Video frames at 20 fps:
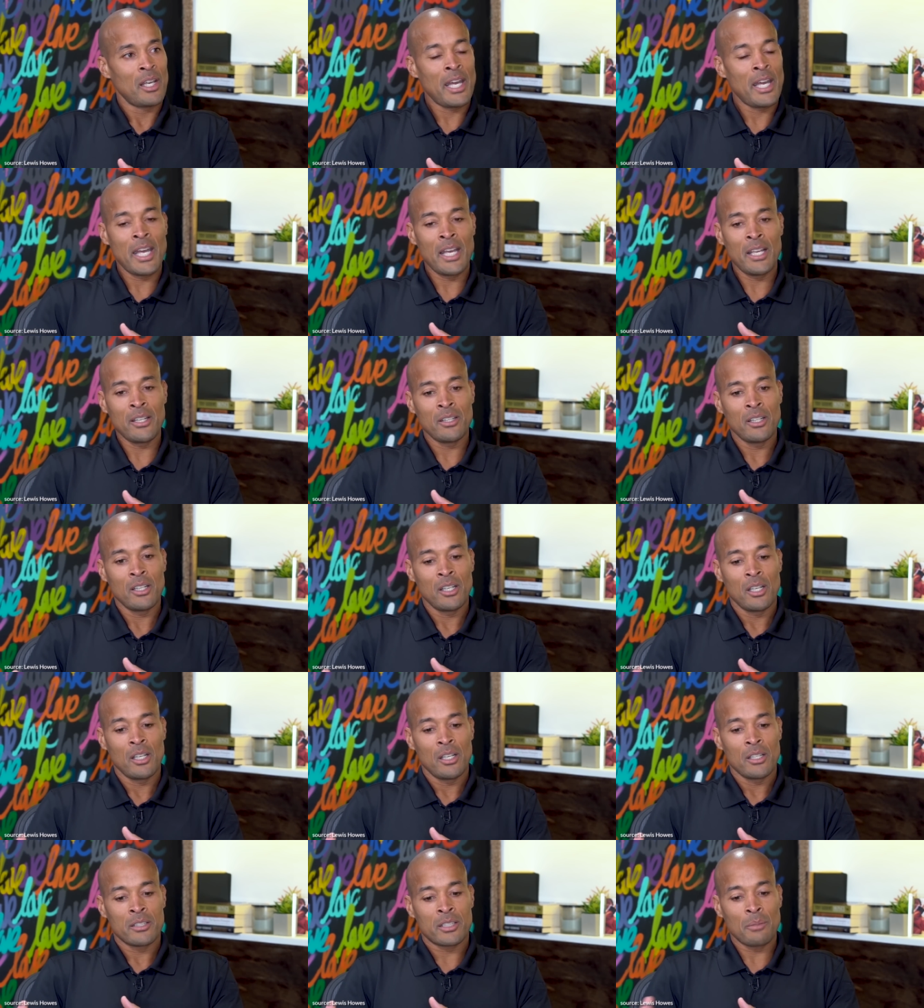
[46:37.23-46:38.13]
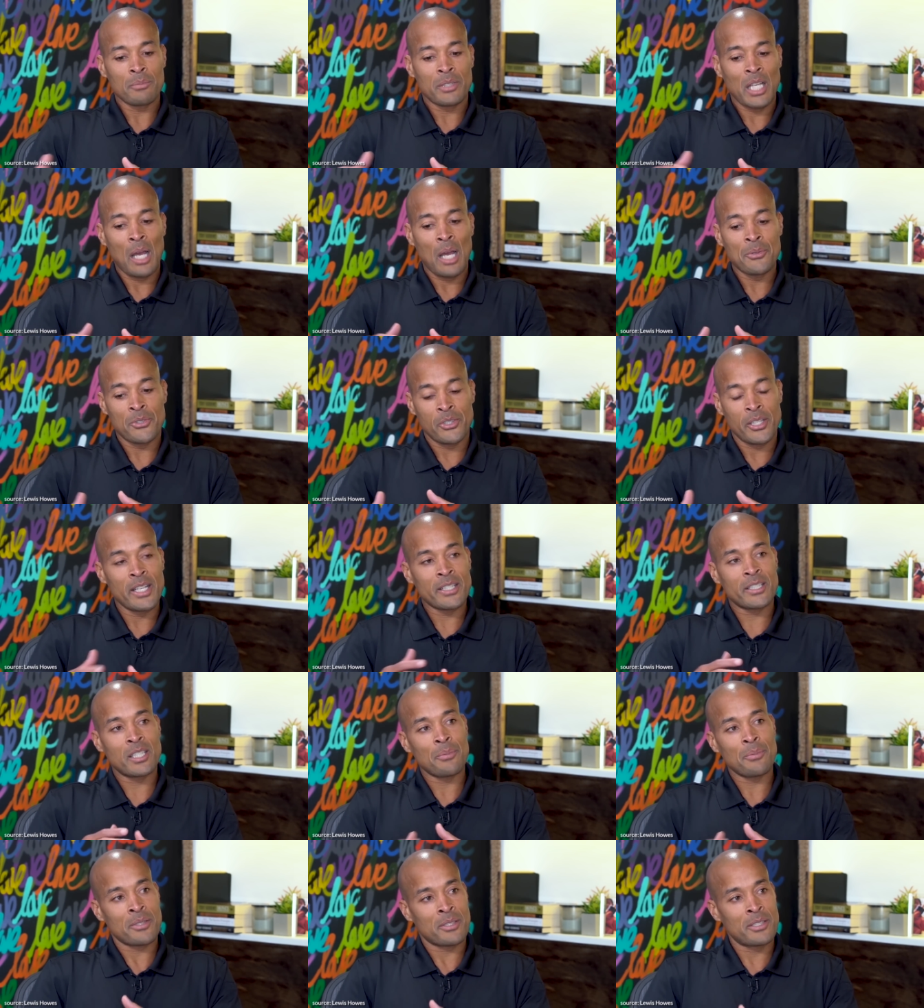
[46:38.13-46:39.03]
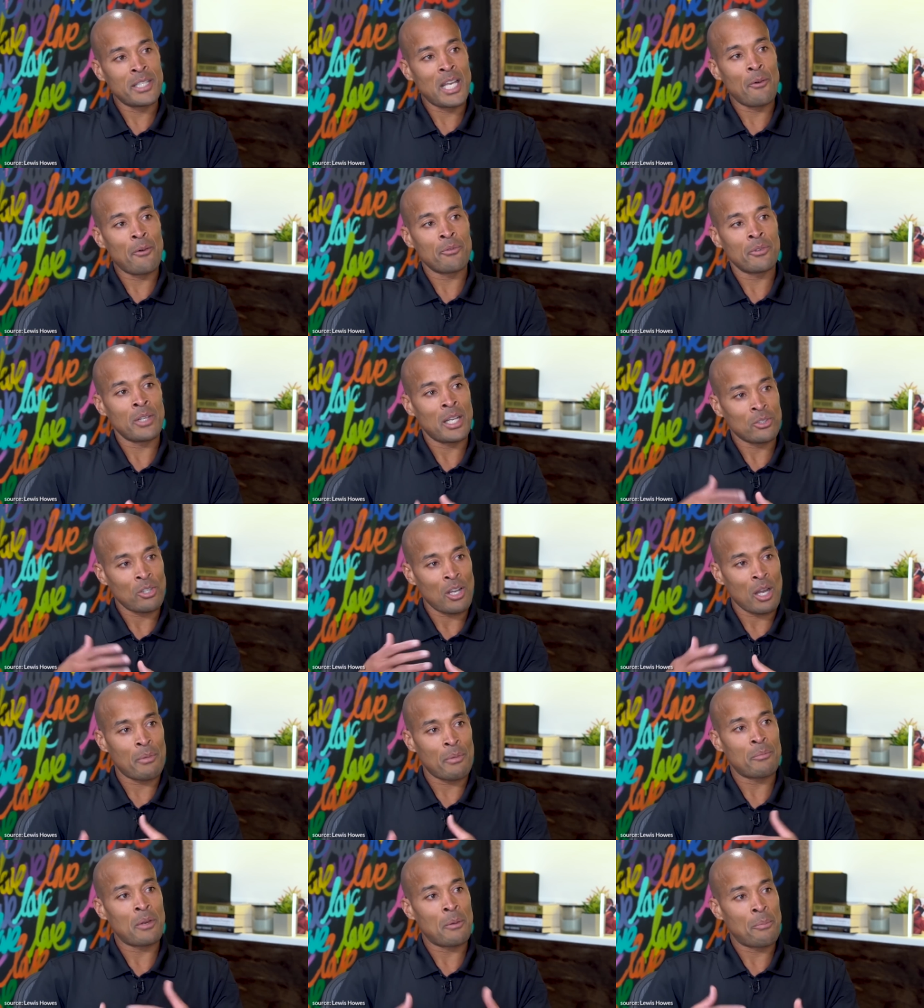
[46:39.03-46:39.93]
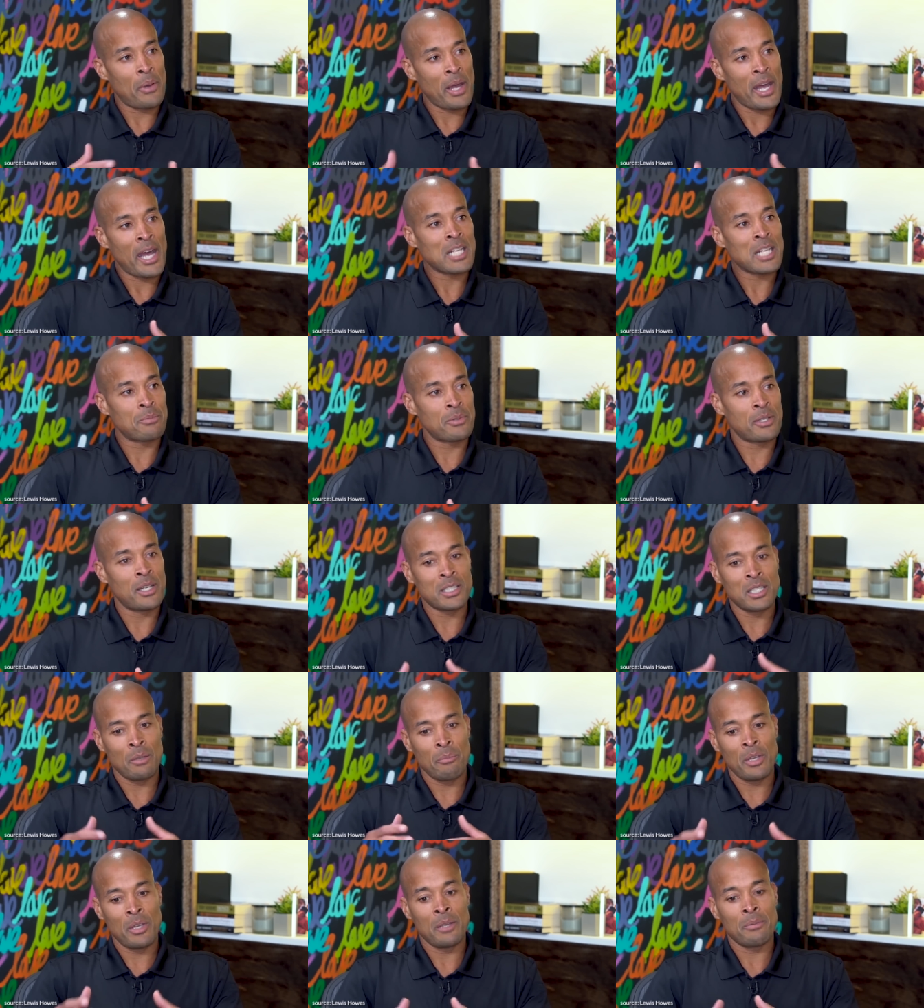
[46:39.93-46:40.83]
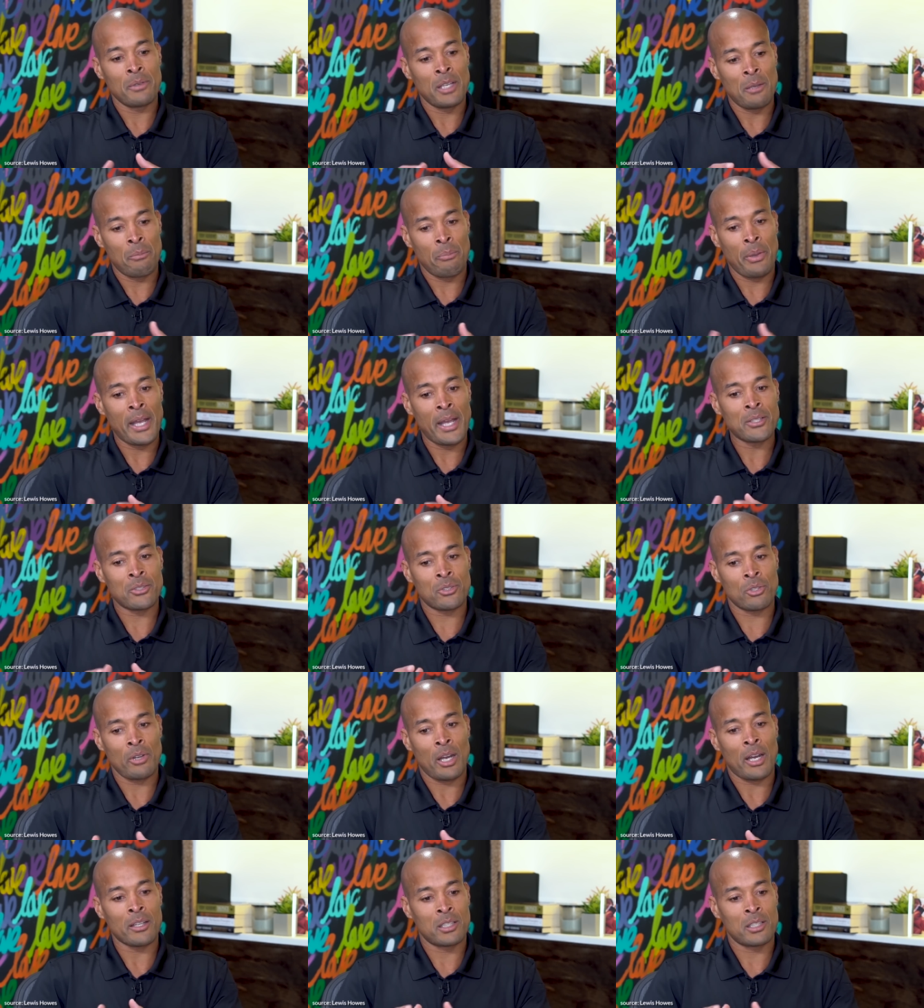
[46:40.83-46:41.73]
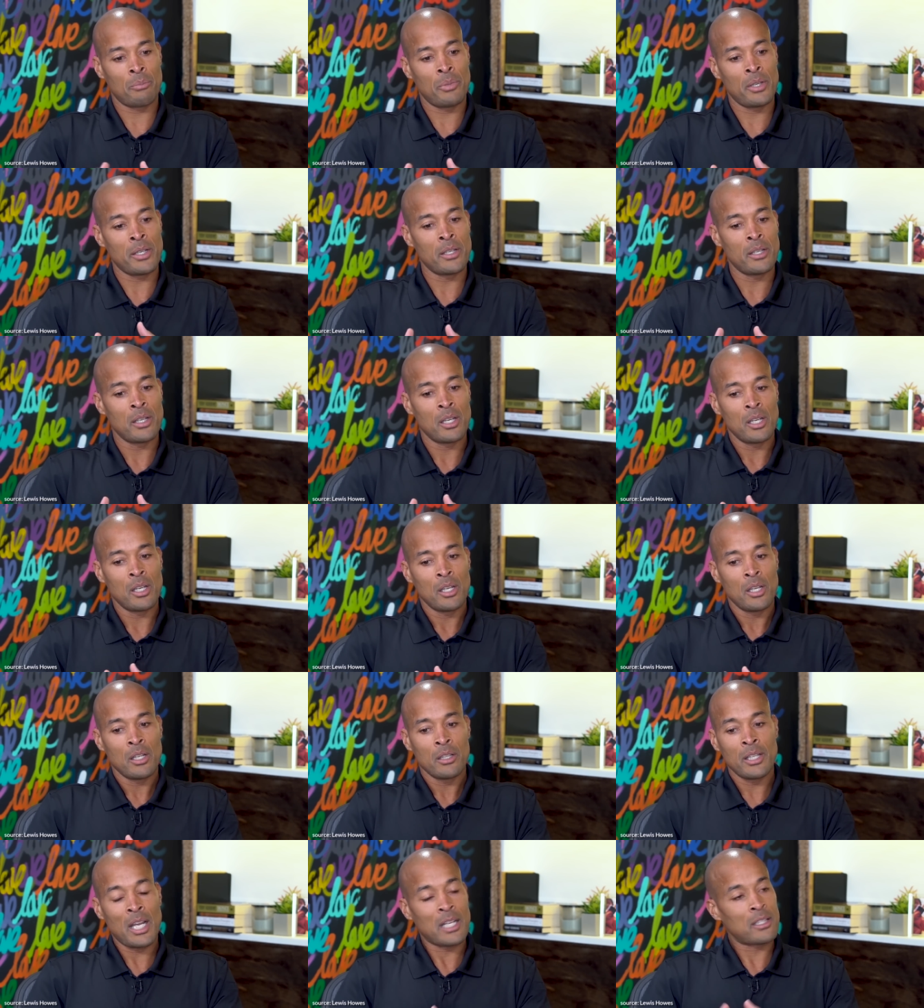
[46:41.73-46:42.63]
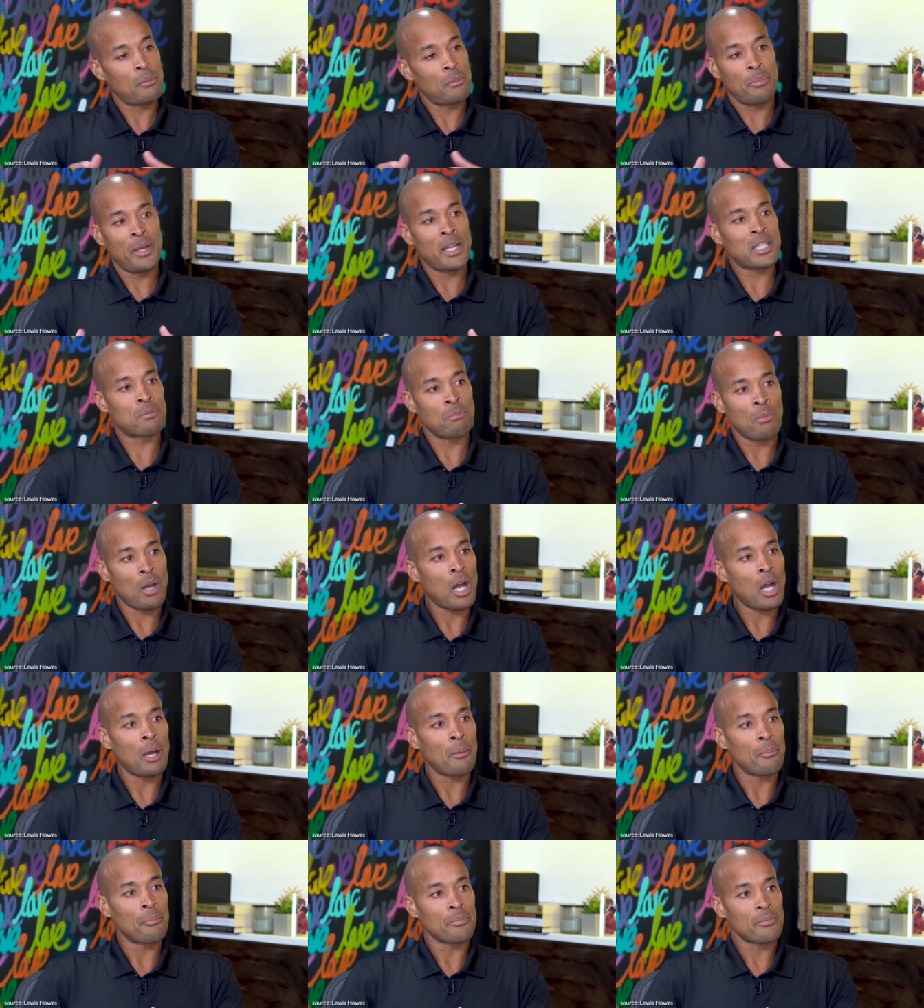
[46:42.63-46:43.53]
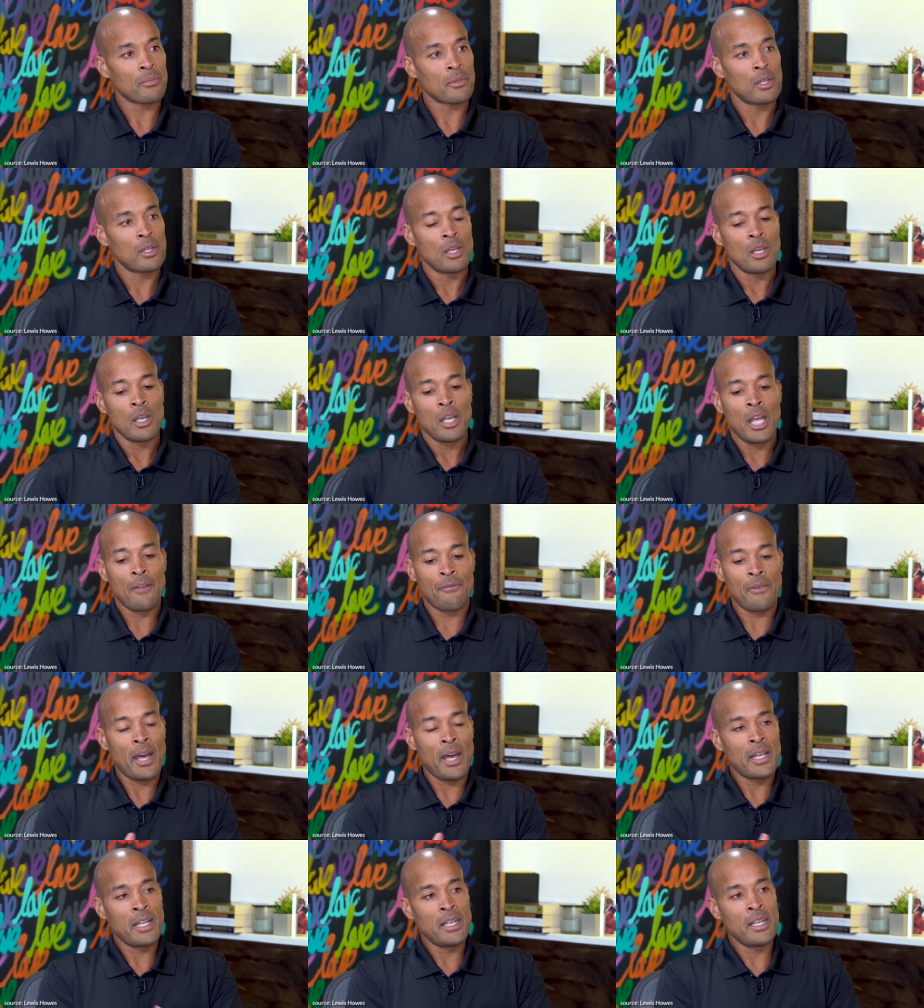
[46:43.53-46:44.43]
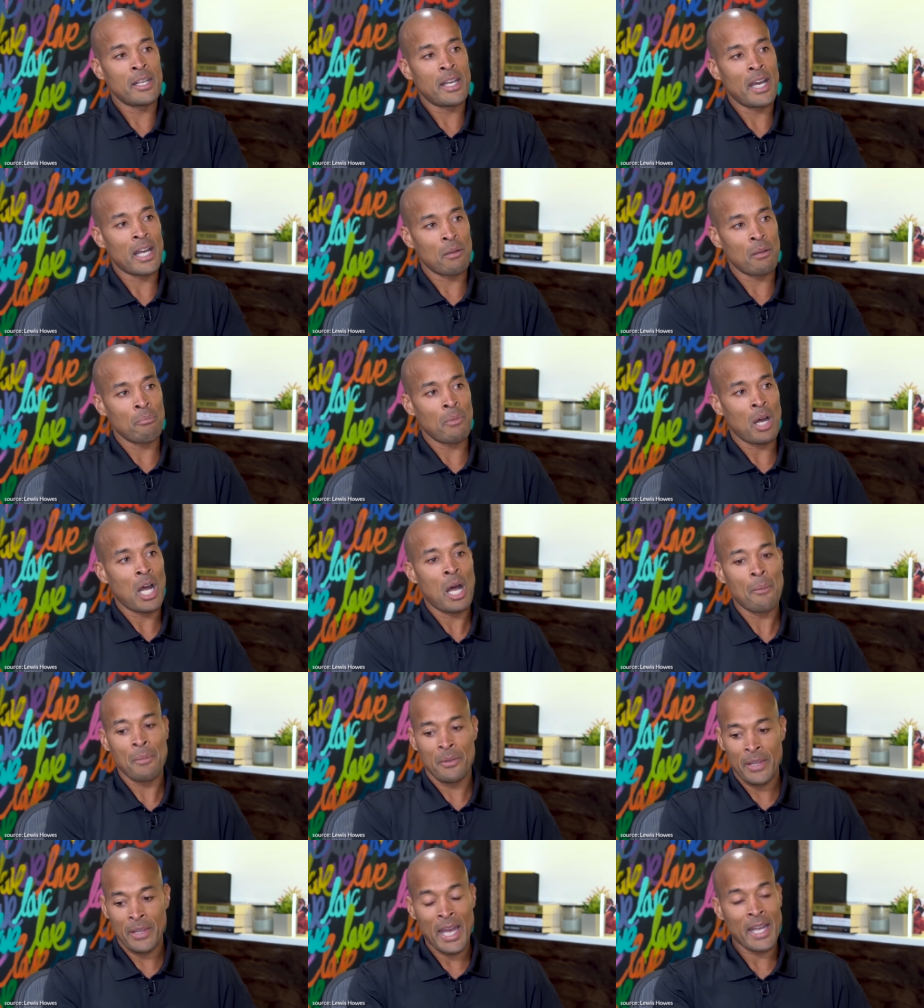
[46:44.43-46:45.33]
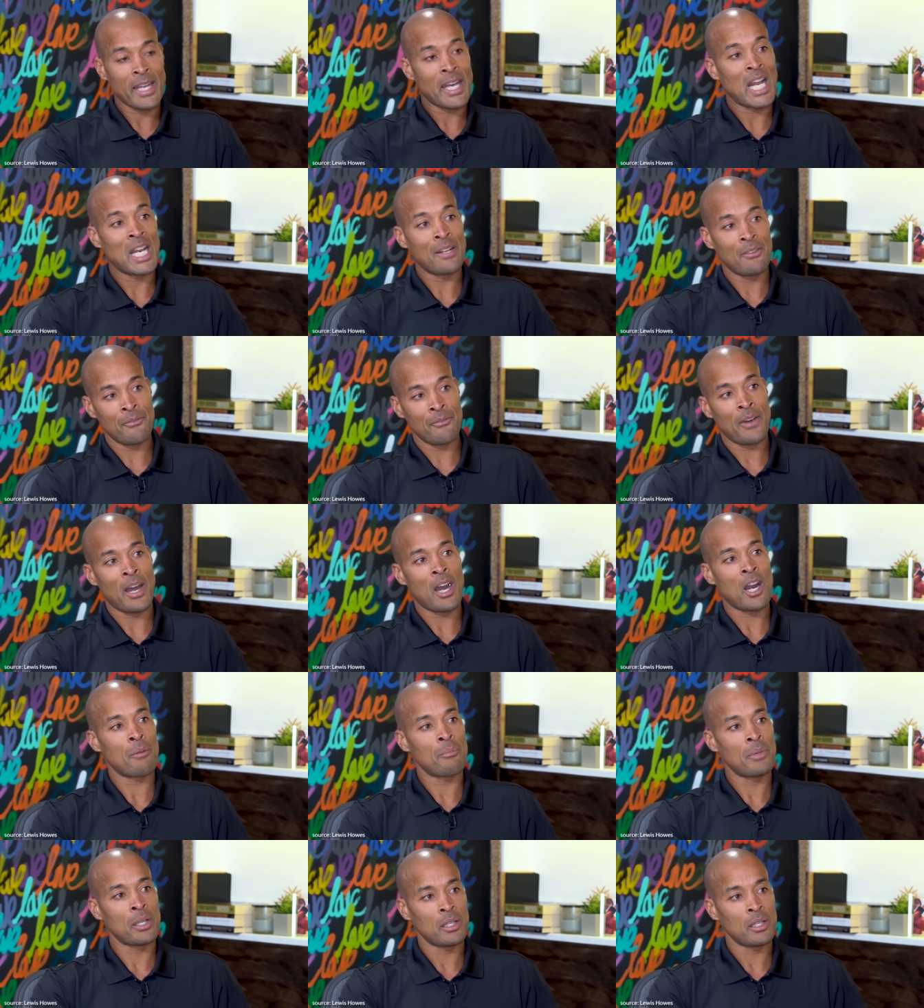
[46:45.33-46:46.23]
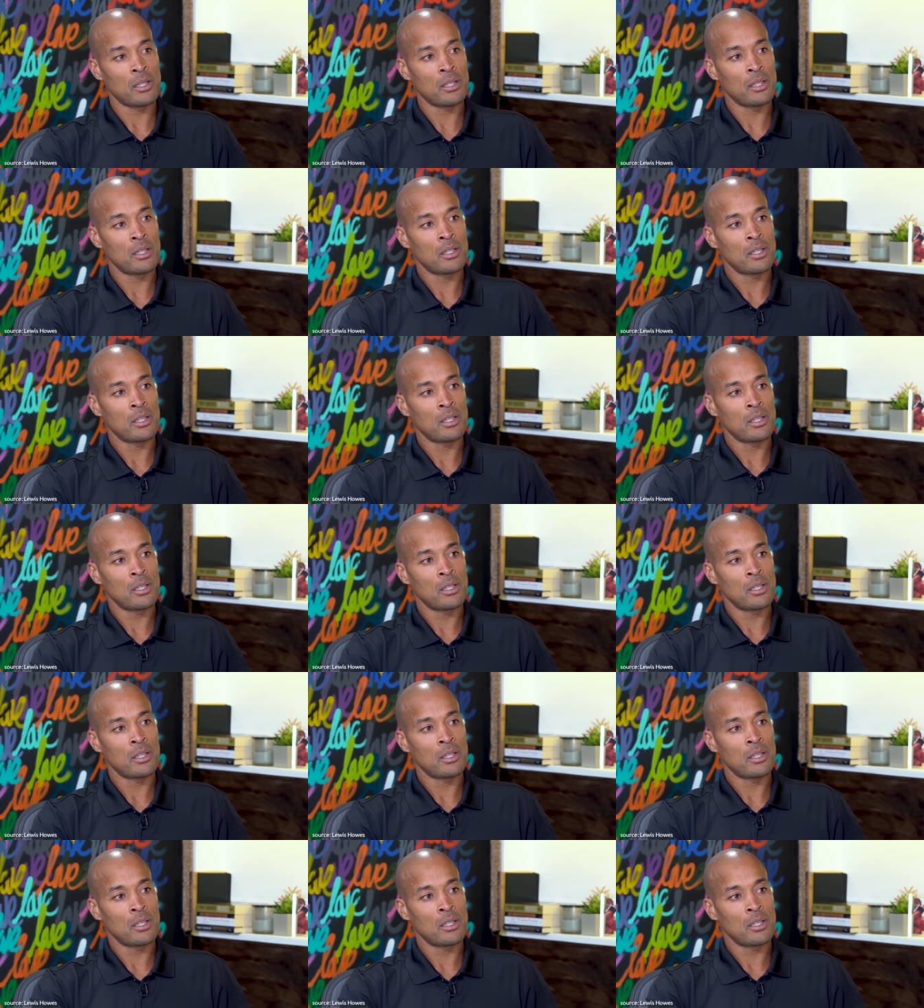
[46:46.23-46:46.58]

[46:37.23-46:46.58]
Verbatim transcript: and sometimes she gets upset when I talk about my past because it, it, it paints her out to be not the best mom. If I had any kind of mom in that kind of environment,